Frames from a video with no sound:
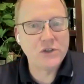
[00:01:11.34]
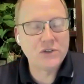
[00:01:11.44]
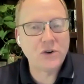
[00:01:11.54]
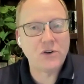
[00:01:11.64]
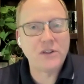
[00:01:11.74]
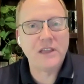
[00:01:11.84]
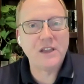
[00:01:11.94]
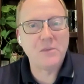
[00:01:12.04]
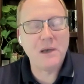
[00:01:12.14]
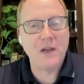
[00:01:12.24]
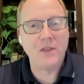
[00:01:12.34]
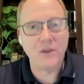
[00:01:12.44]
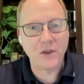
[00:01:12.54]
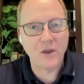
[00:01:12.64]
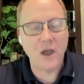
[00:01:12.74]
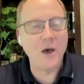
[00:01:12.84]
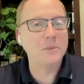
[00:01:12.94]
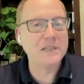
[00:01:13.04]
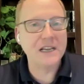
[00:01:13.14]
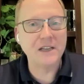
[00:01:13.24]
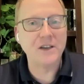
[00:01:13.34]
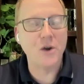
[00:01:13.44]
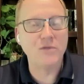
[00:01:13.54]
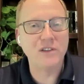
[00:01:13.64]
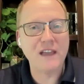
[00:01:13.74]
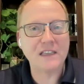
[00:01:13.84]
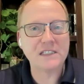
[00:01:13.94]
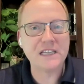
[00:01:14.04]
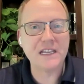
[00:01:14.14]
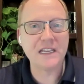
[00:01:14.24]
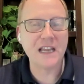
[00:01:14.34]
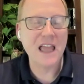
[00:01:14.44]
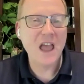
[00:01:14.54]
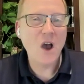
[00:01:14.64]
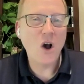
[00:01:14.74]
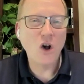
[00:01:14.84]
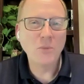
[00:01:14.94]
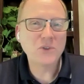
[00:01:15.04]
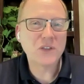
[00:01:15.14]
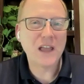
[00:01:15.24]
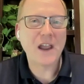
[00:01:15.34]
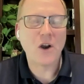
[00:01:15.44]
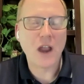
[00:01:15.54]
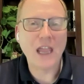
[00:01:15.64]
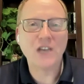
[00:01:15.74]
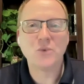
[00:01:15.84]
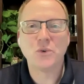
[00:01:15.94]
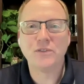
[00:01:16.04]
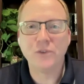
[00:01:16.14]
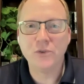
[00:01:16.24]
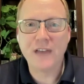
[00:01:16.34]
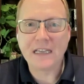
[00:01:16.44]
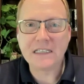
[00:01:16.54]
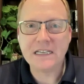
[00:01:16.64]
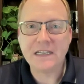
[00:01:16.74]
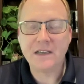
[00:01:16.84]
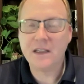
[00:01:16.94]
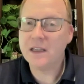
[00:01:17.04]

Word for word: should start to think about the updated COVID vaccine almost like our annual flu vaccine.